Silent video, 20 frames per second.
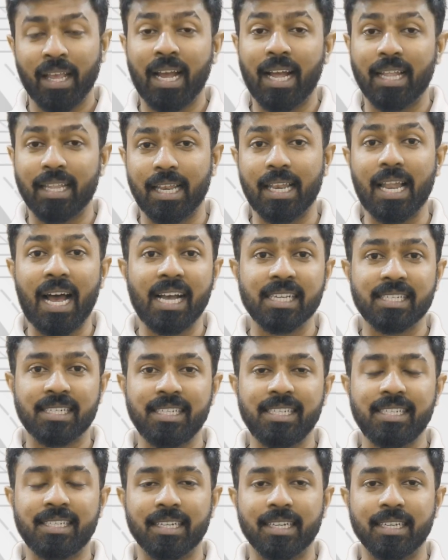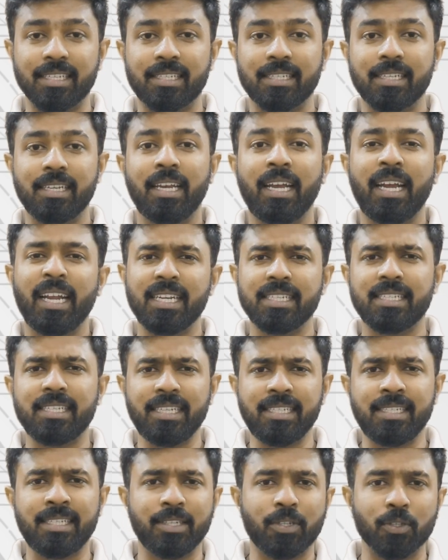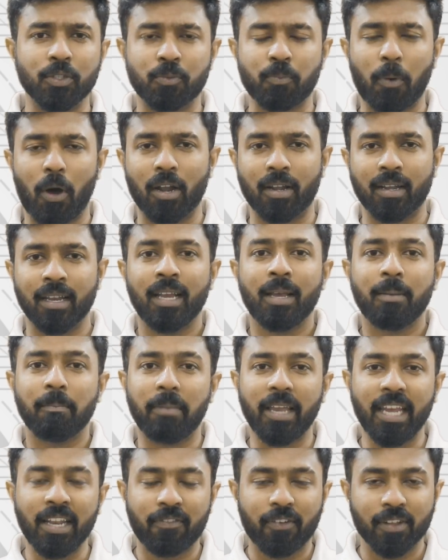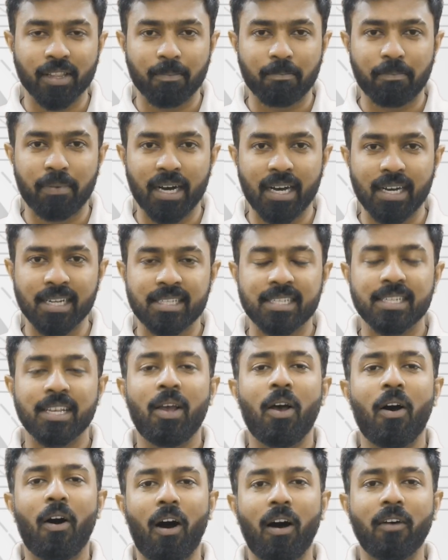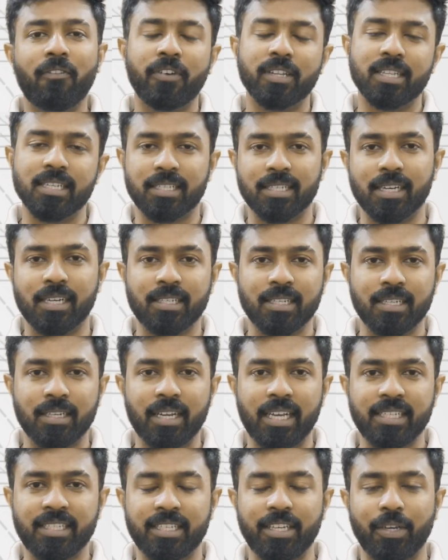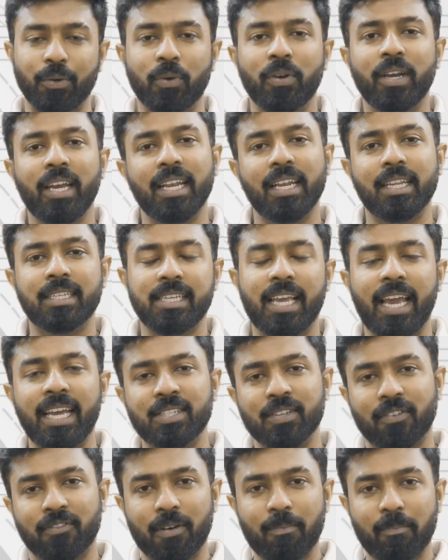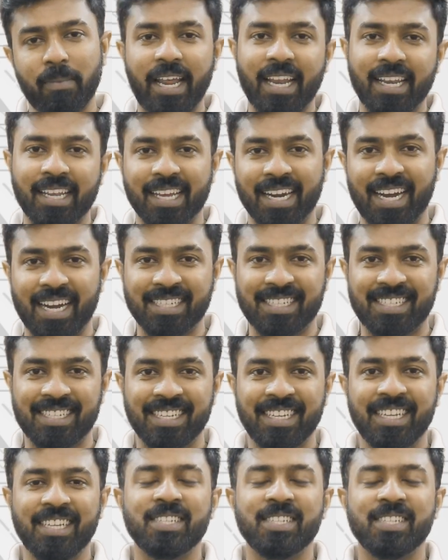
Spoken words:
And the last reason is, it is easy to spot, be it for the birds or for the search and rescue in case of a plane crash.